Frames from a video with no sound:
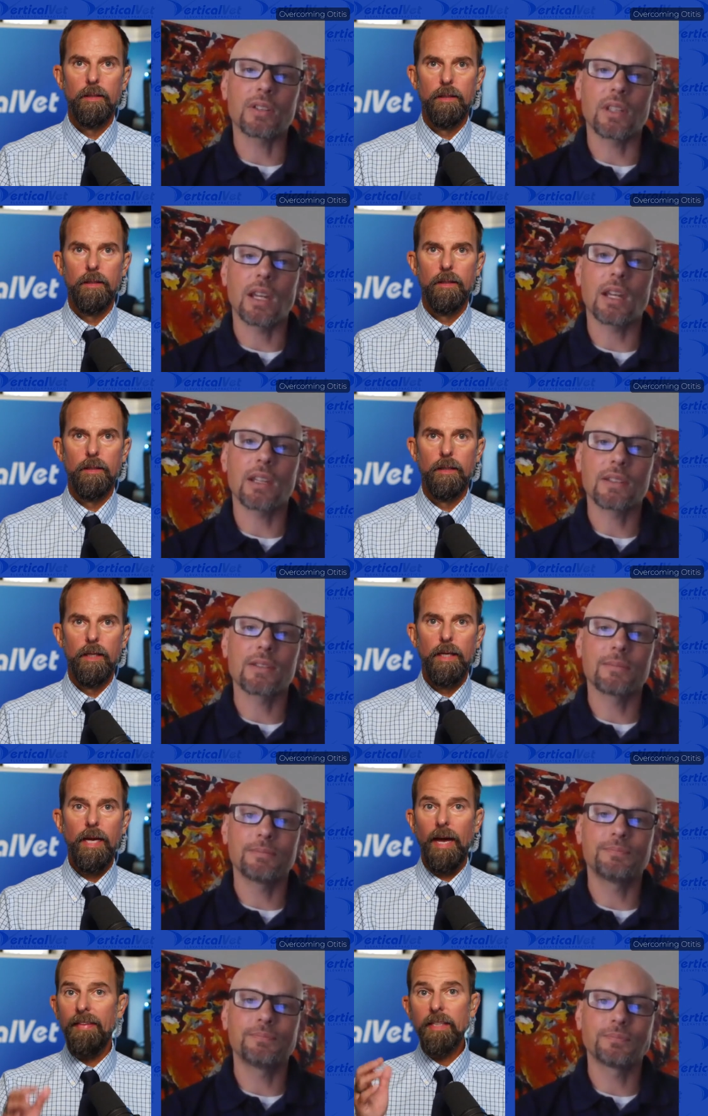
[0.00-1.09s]
Speaker 1: and cats.
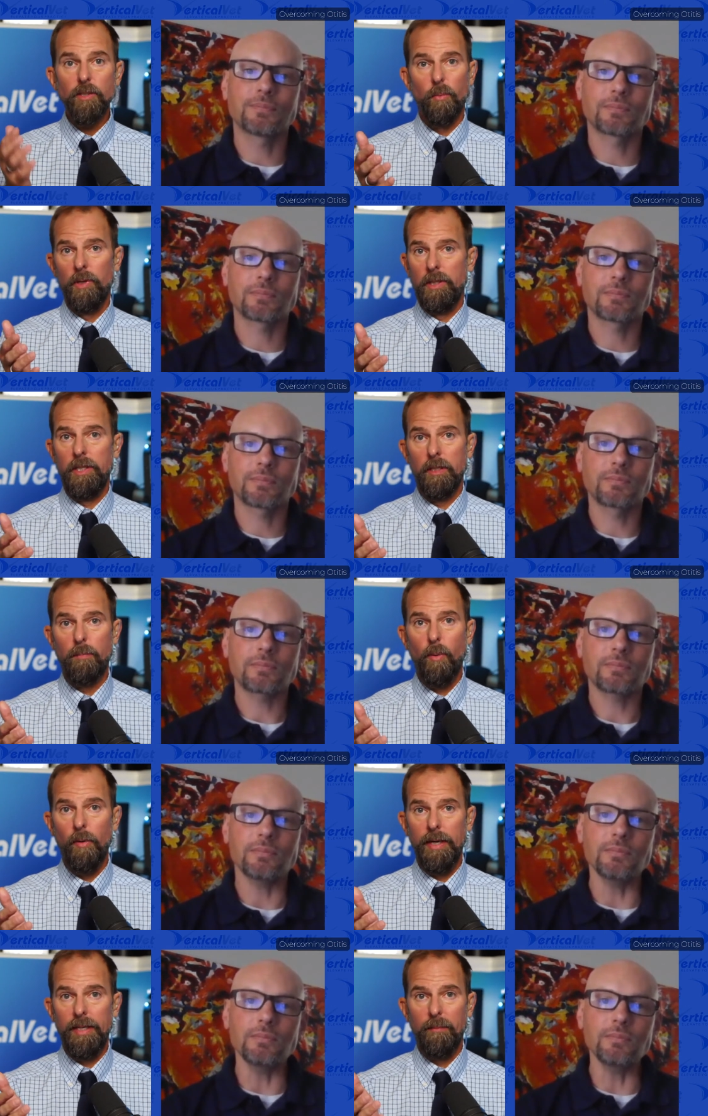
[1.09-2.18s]
Speaker 2: Yeah, and that's a really good
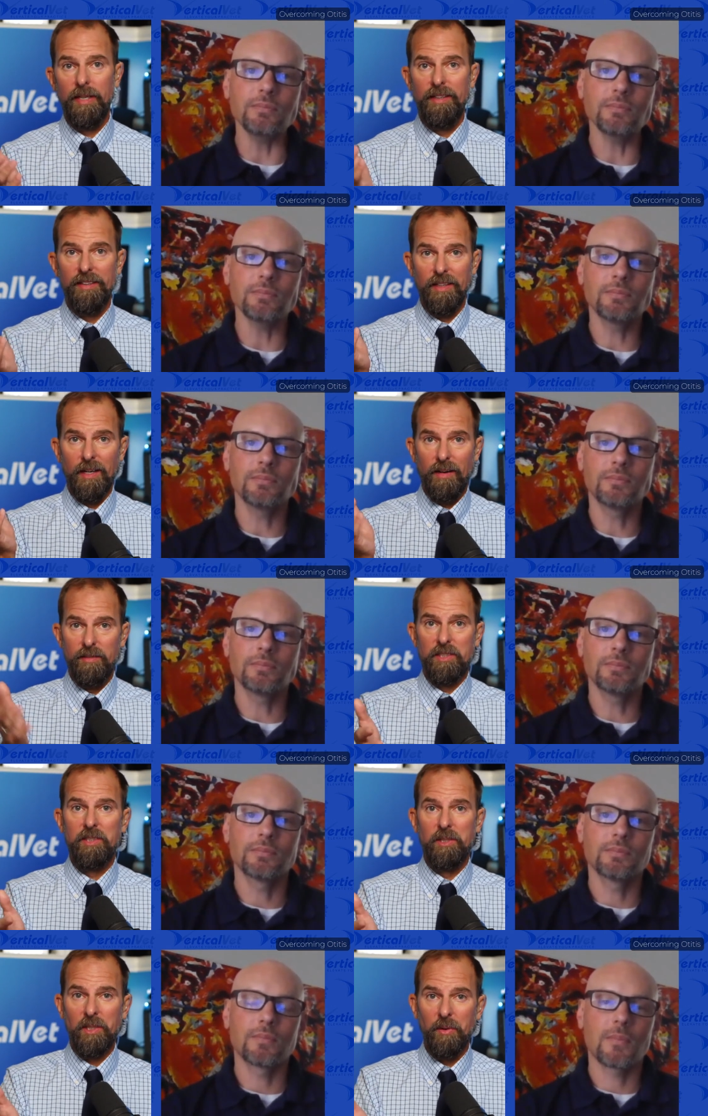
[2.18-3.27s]
point. I mean,
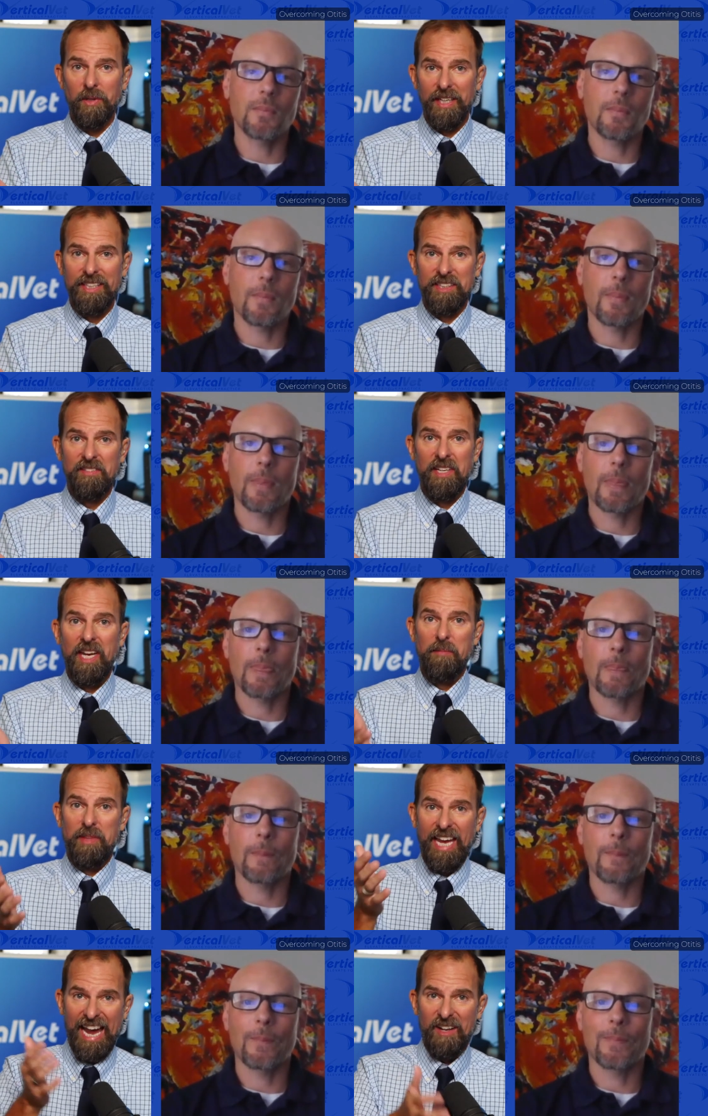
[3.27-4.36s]
obviously your clinic is even
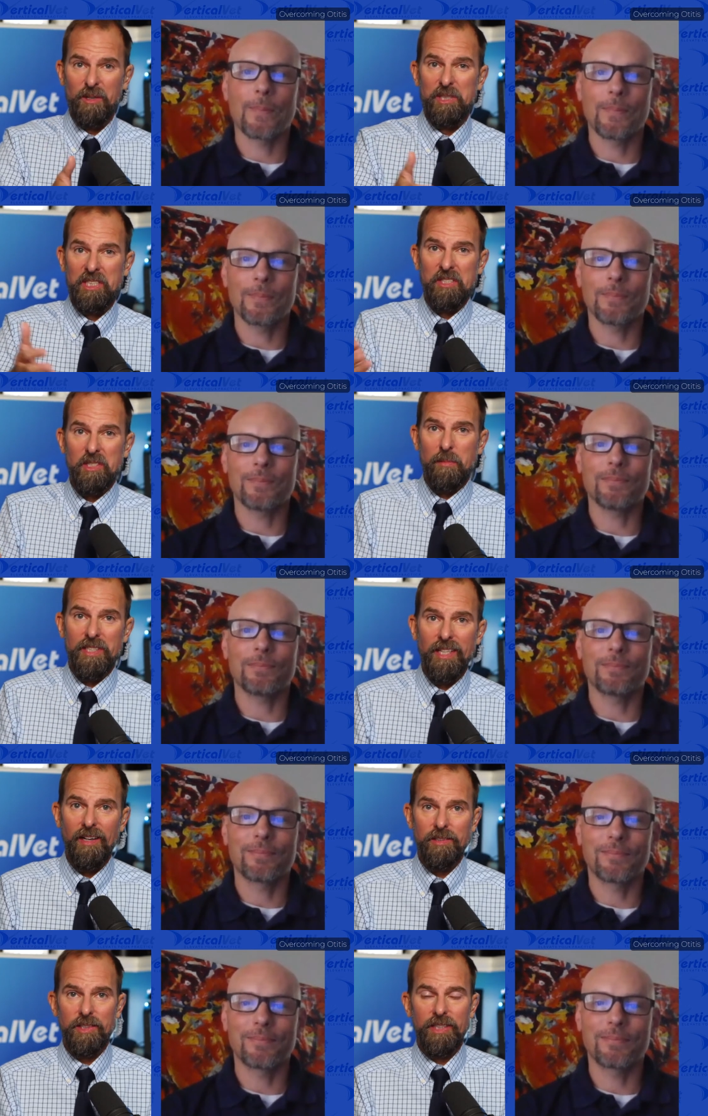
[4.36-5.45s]
named the Allergy and
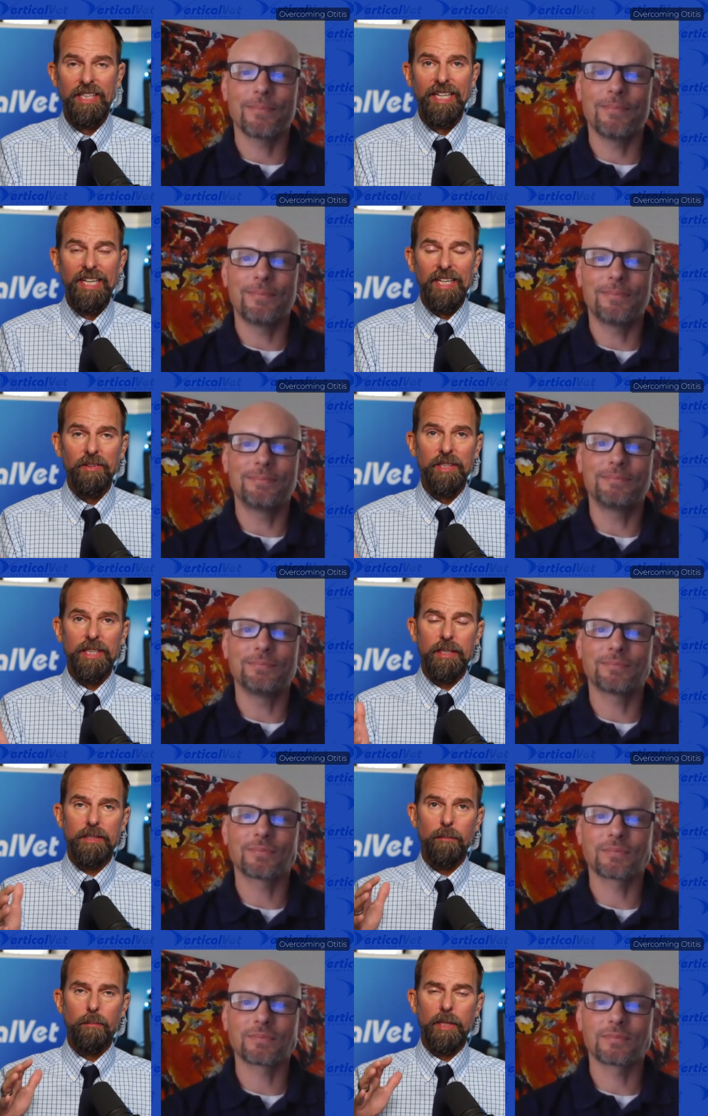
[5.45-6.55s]
Dermatology
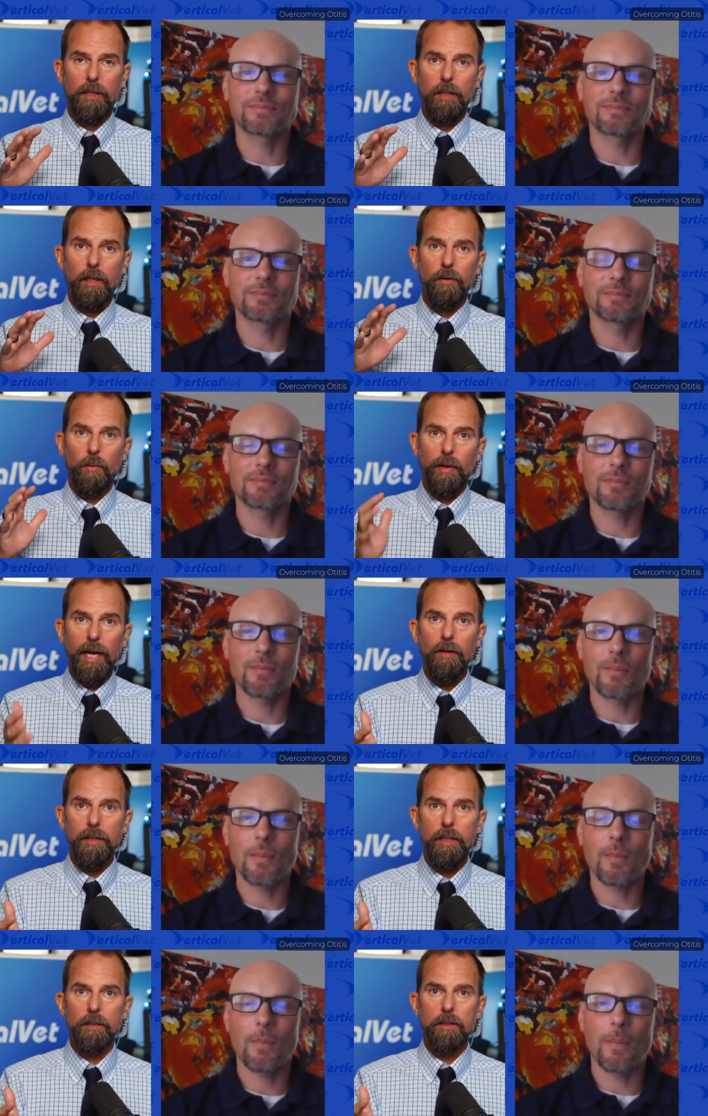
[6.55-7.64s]
Clinics, but you know the
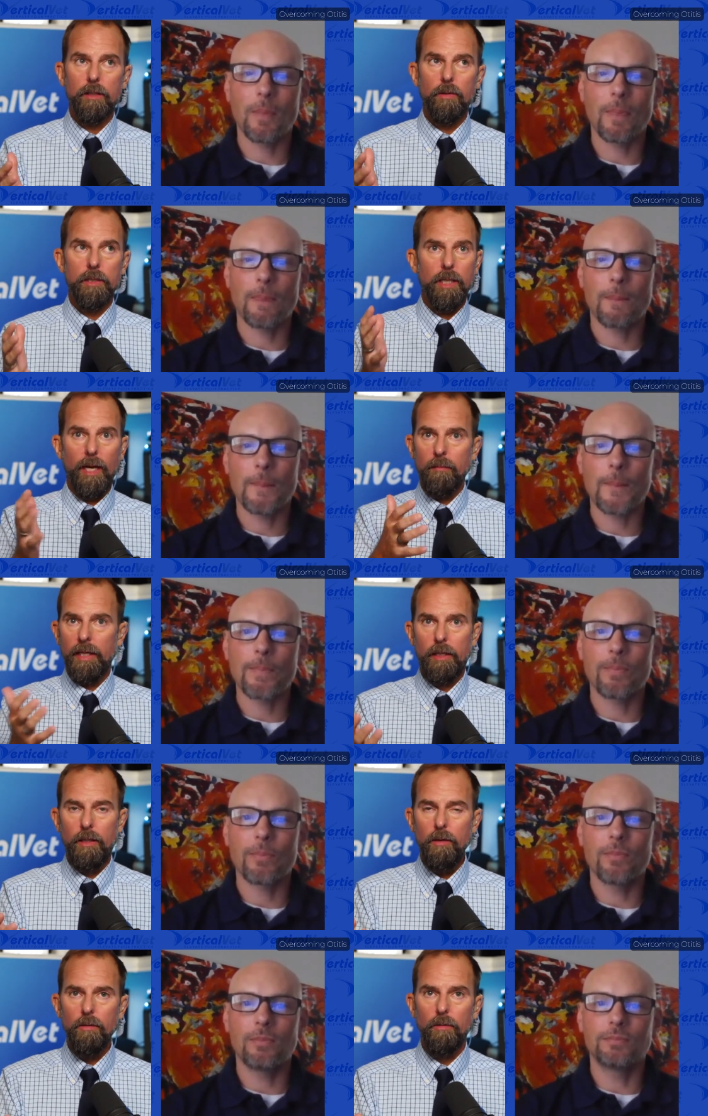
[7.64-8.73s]
reality is, Chris, I'm
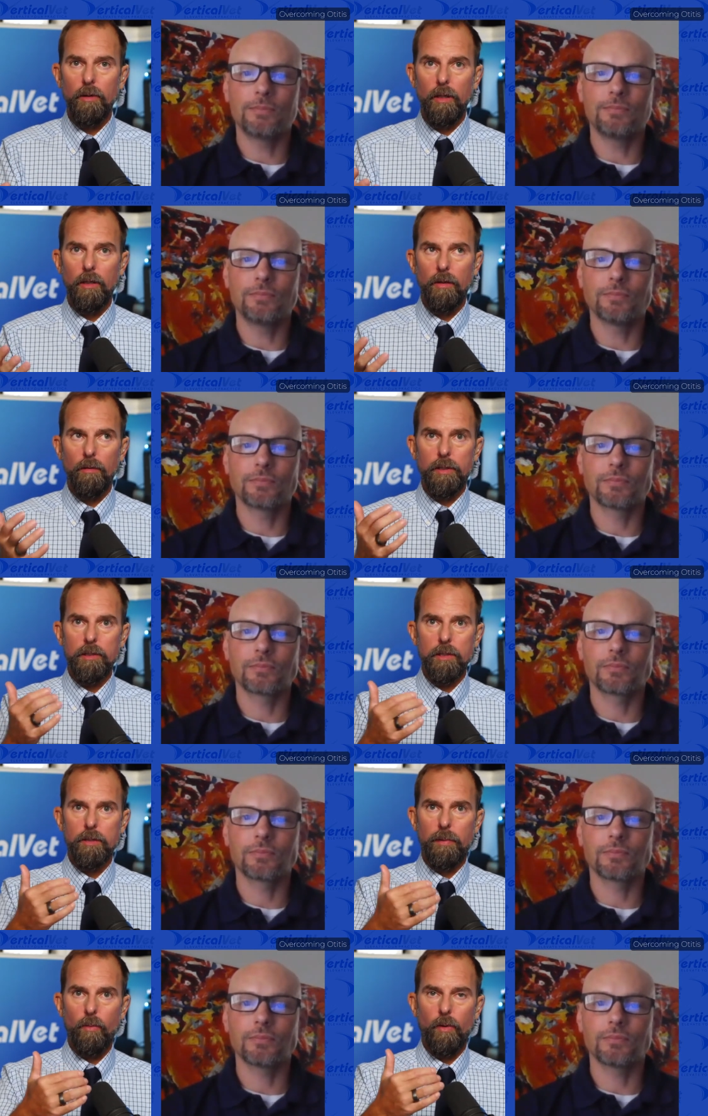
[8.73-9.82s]
like you. You know, this
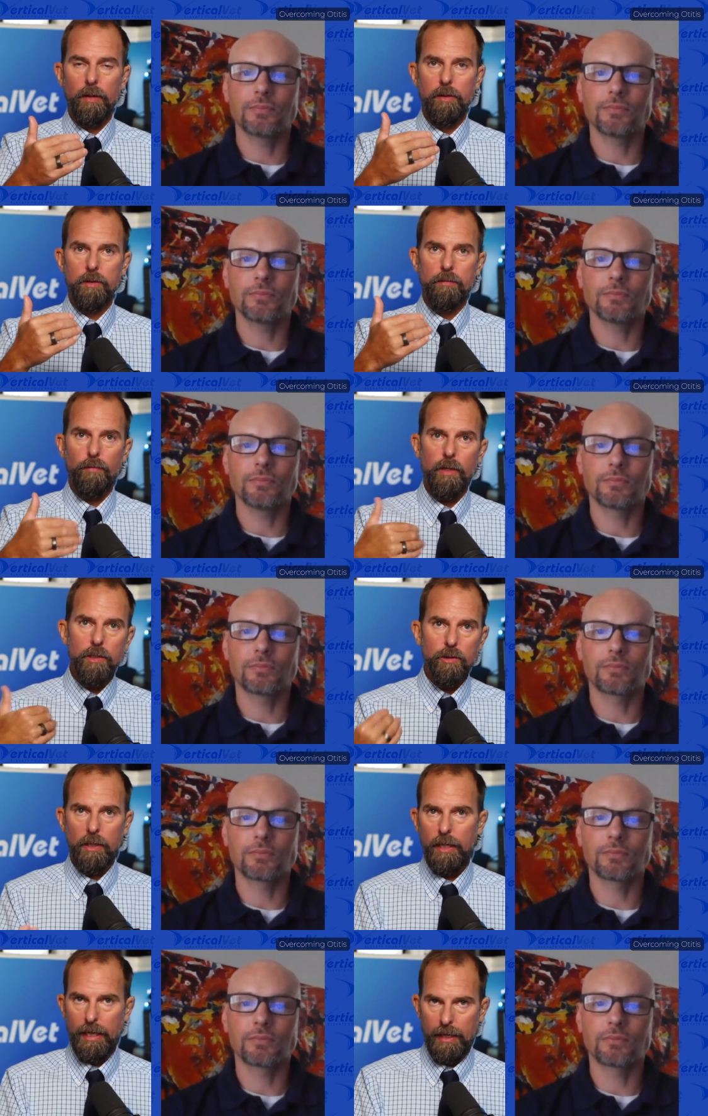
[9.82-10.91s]
has been one of those
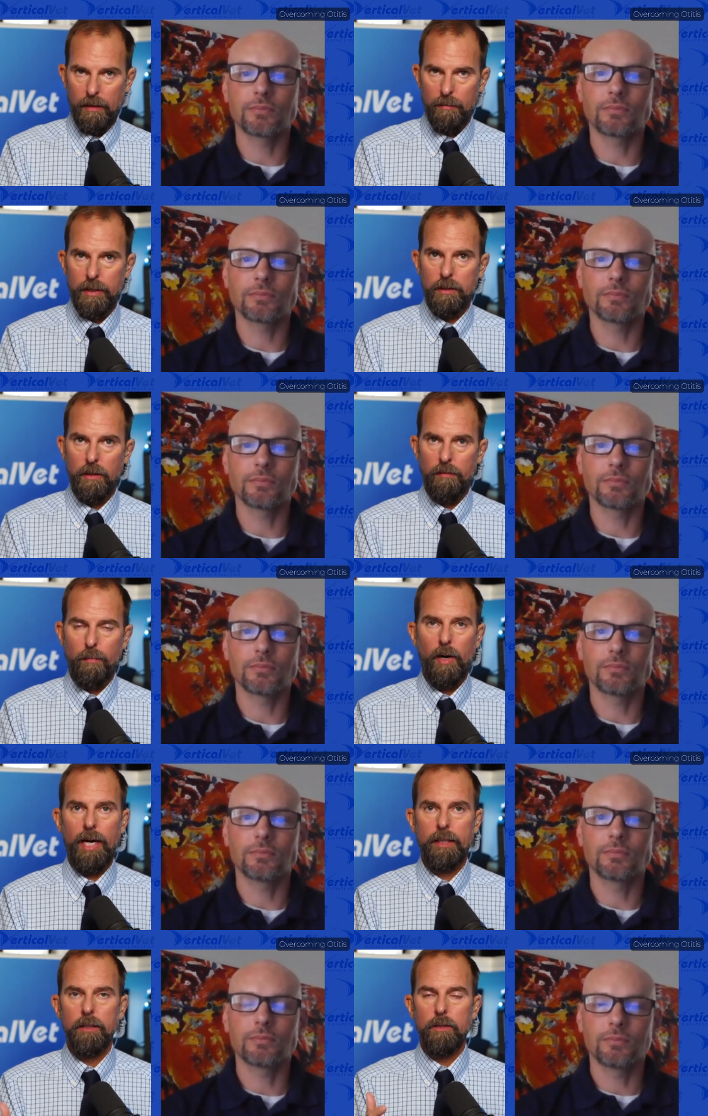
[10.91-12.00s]
frustrating elements of
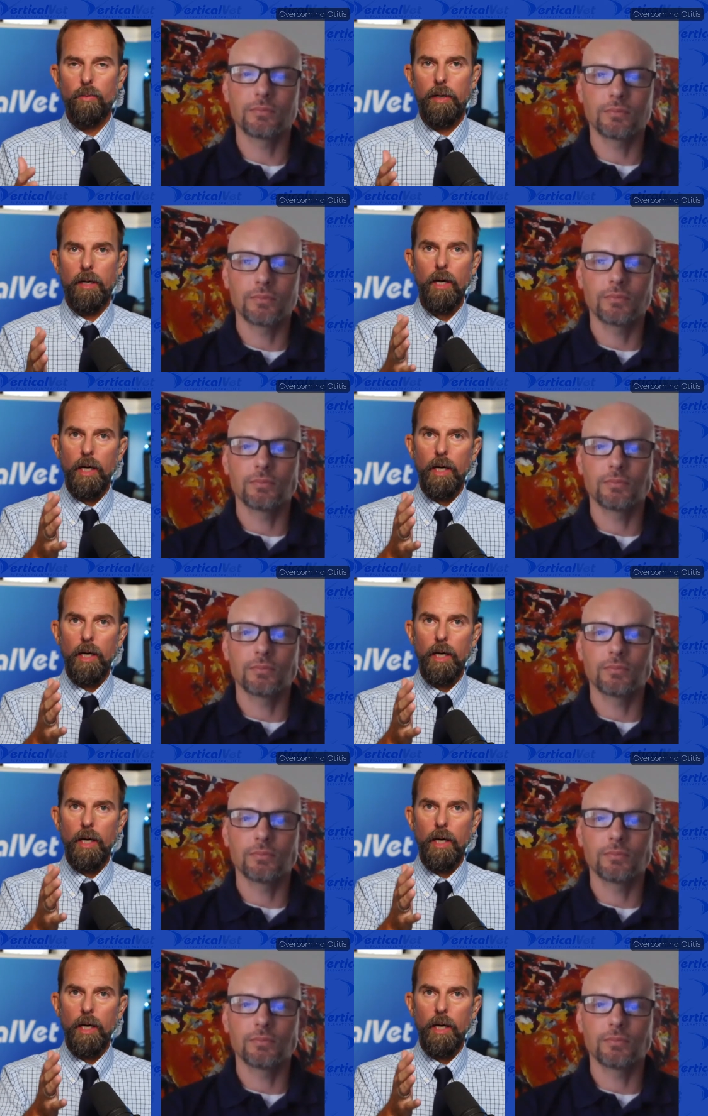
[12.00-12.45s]
practice where